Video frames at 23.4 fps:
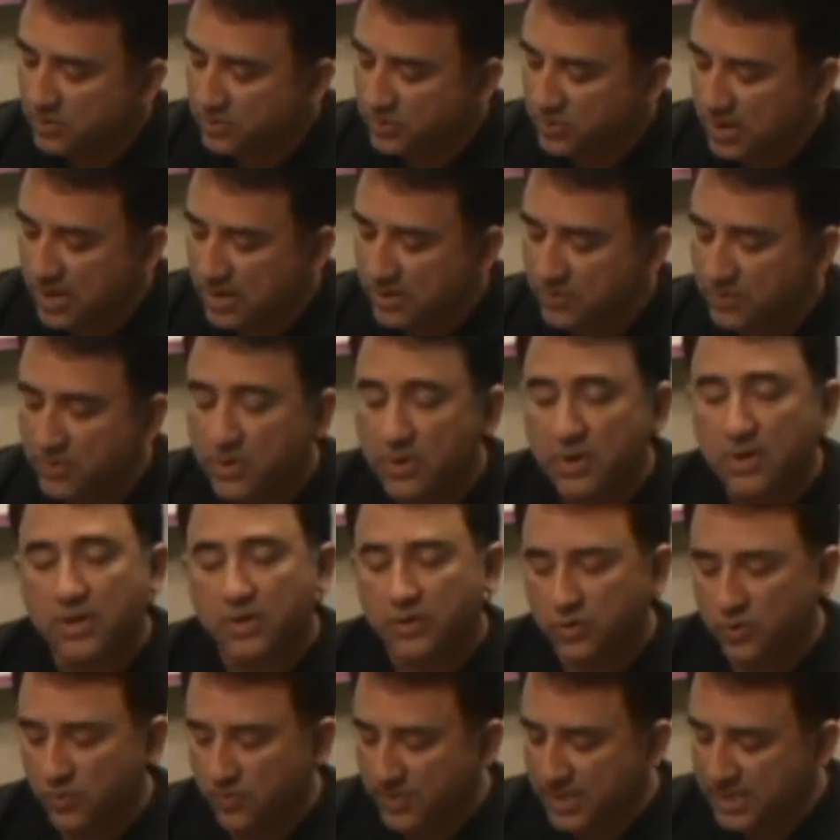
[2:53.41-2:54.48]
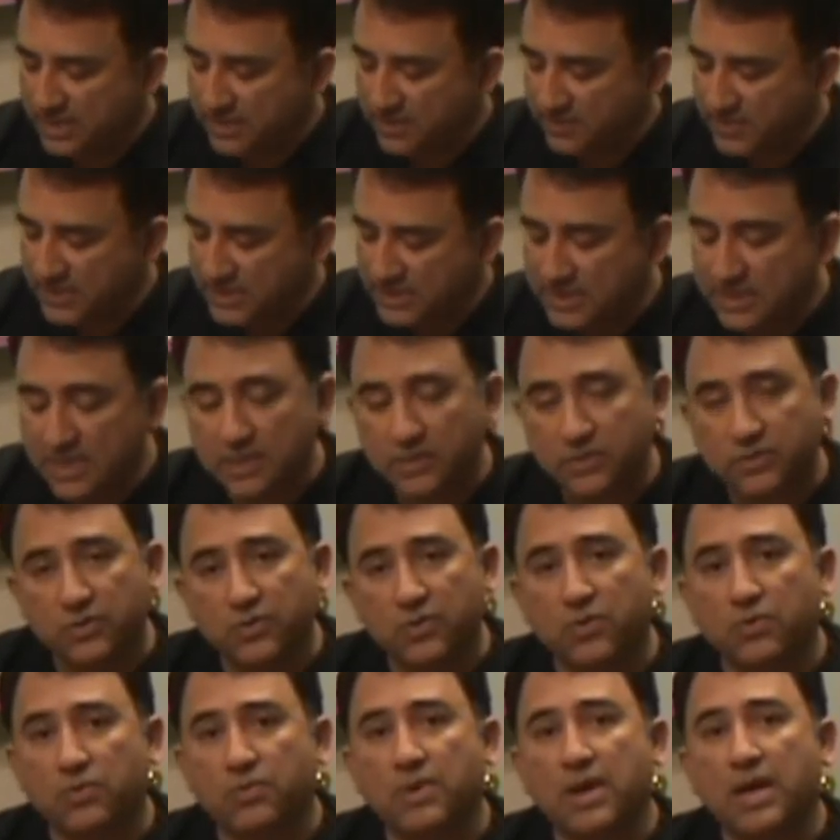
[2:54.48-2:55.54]
Now, don't make the mistake to
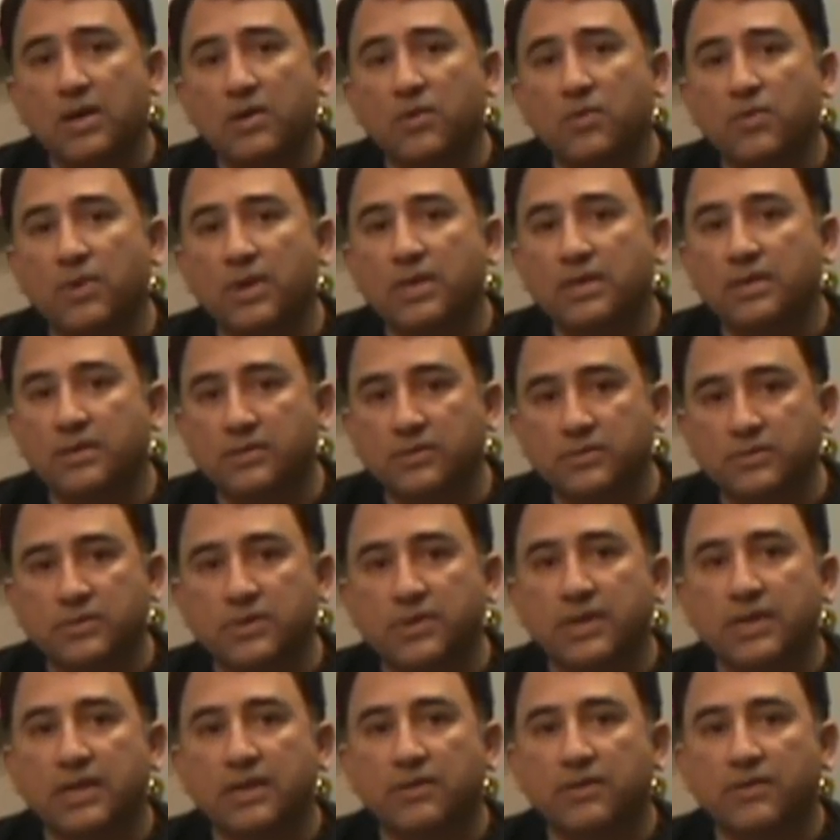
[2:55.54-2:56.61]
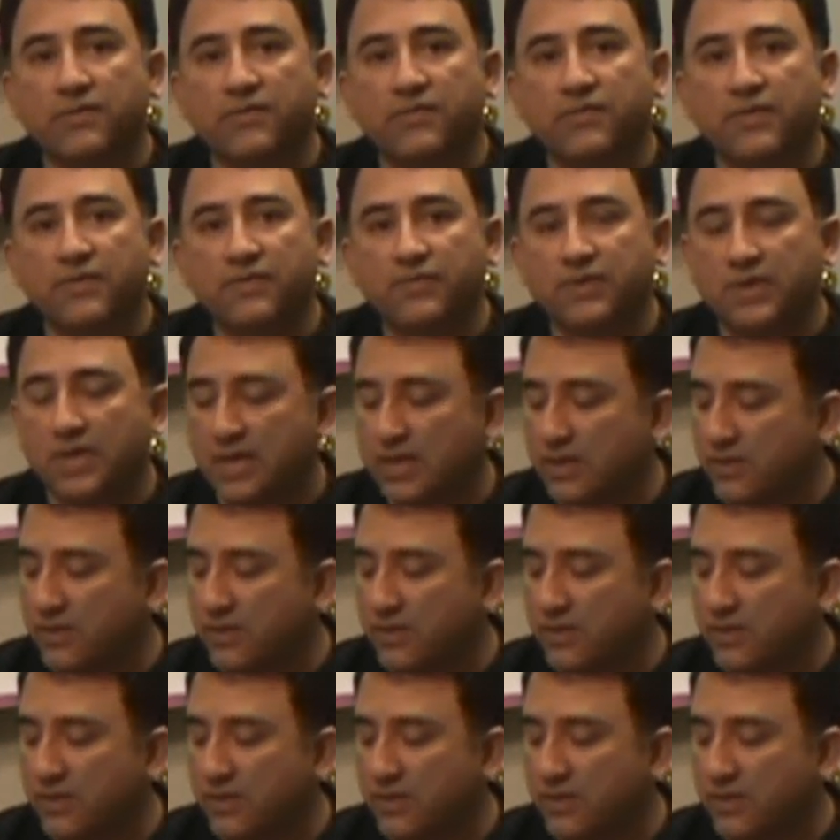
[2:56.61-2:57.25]
go right away into 350,